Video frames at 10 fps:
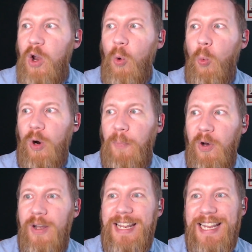were
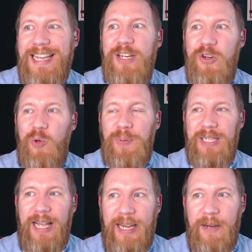put into
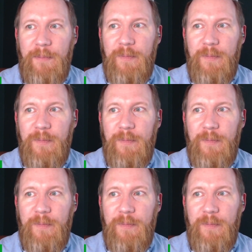play.